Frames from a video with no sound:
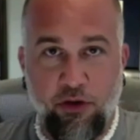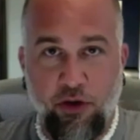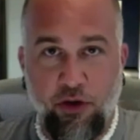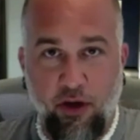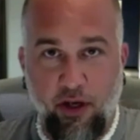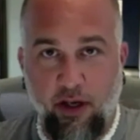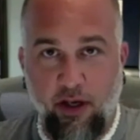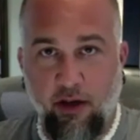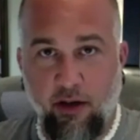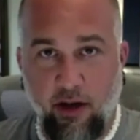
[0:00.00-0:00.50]
you
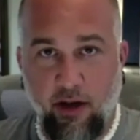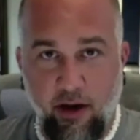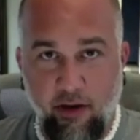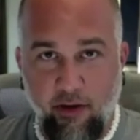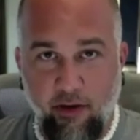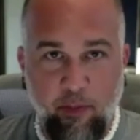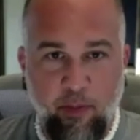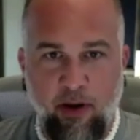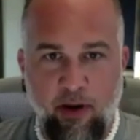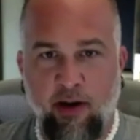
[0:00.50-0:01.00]
get into
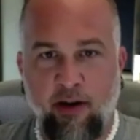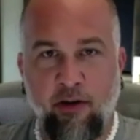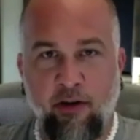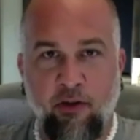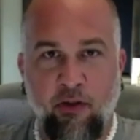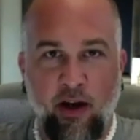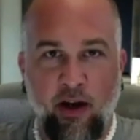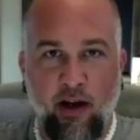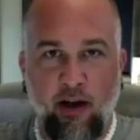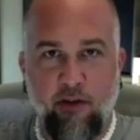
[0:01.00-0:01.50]
Harry Potter
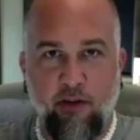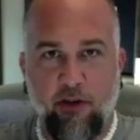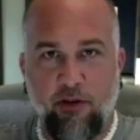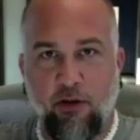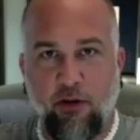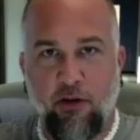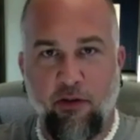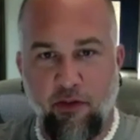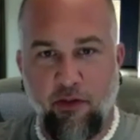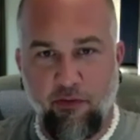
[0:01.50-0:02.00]
and they have the
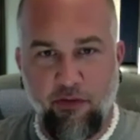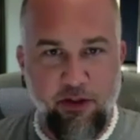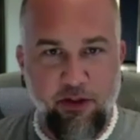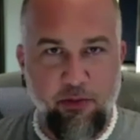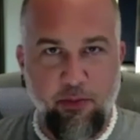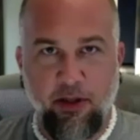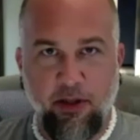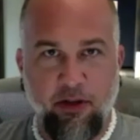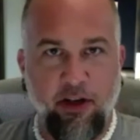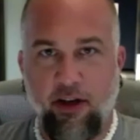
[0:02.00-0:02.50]
cloak of
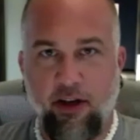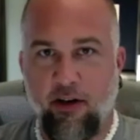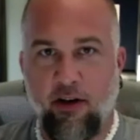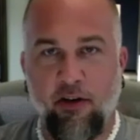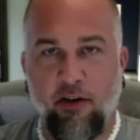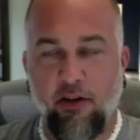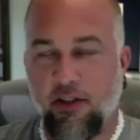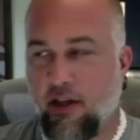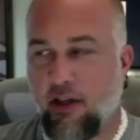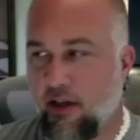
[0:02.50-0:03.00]
invisibility and all
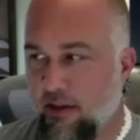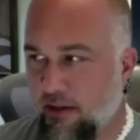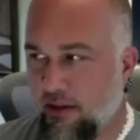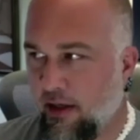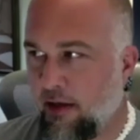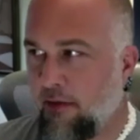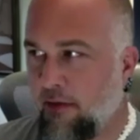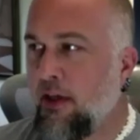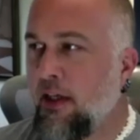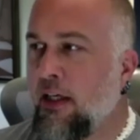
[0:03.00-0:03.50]
this kind of
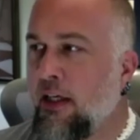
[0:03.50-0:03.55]
stuff.